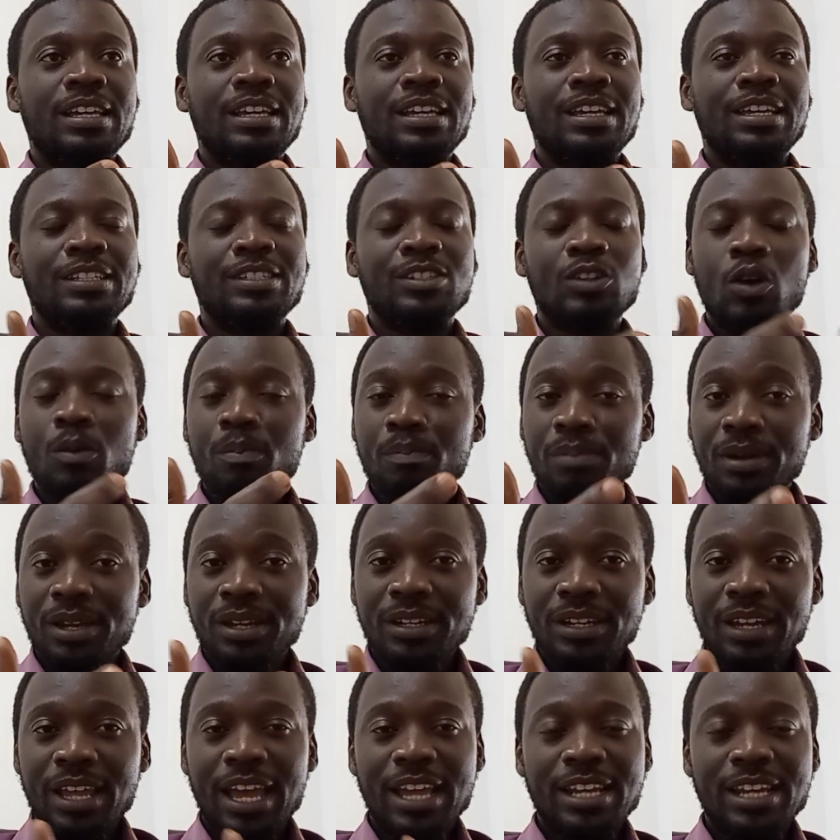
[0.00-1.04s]
It's
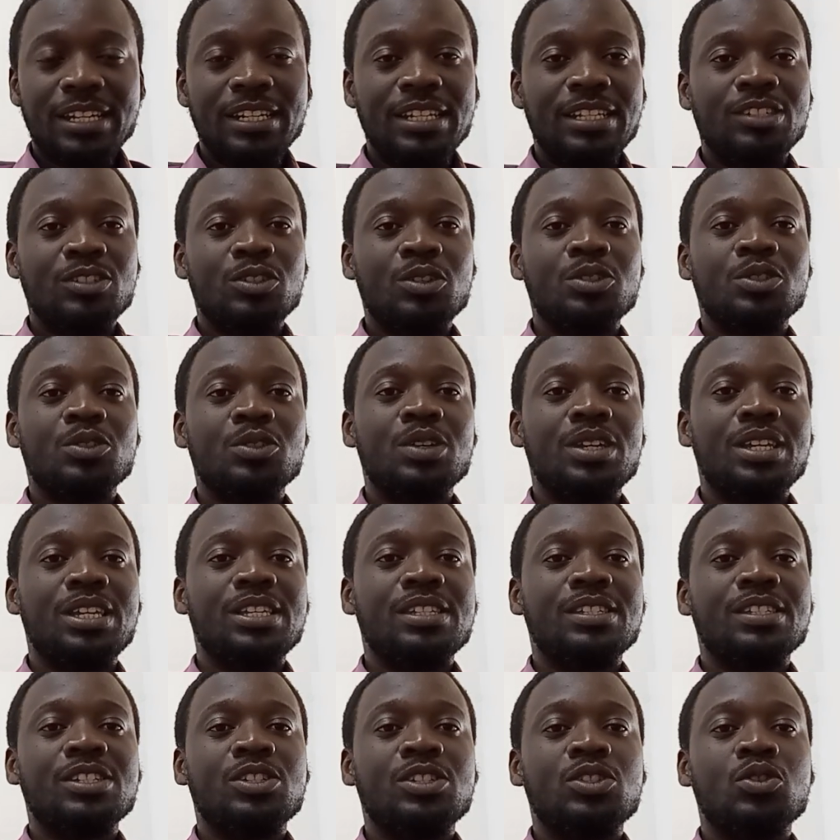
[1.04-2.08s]
open and it's also
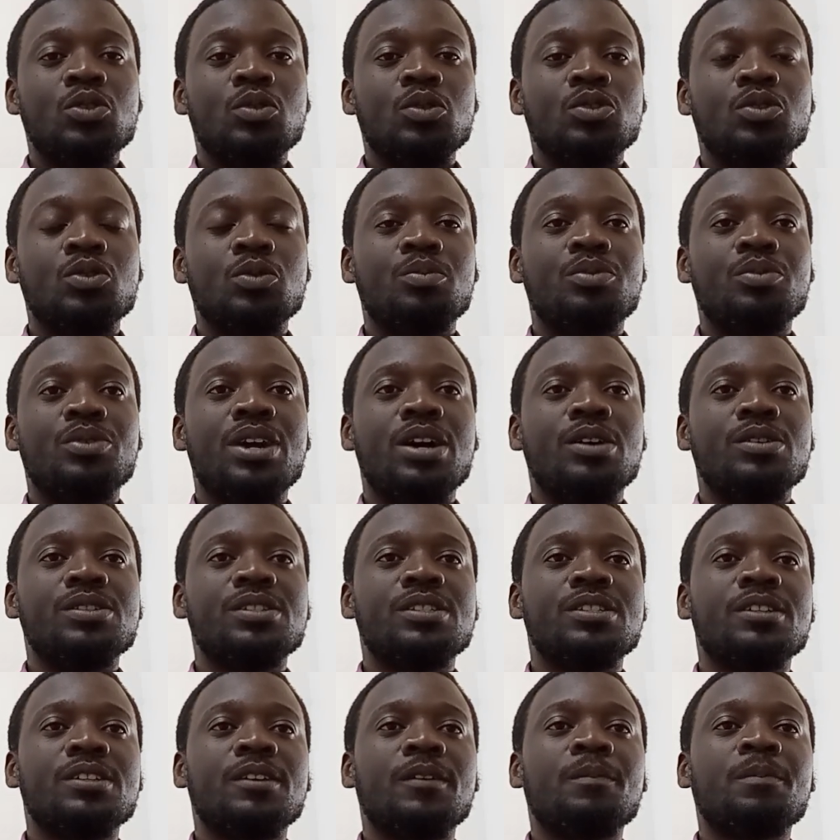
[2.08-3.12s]
easy to
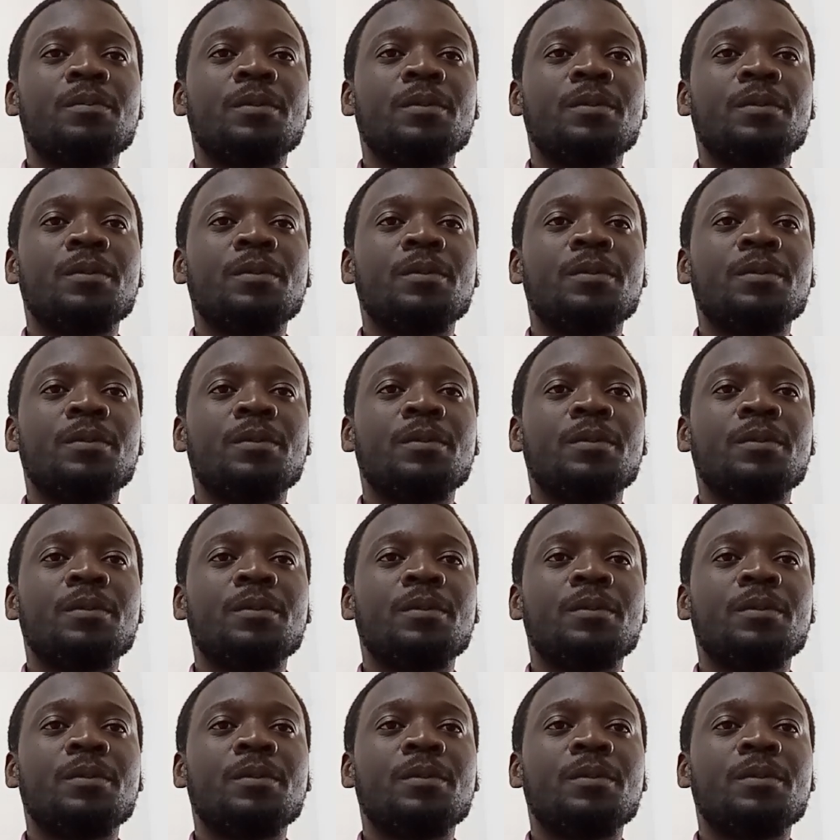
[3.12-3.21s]
browse.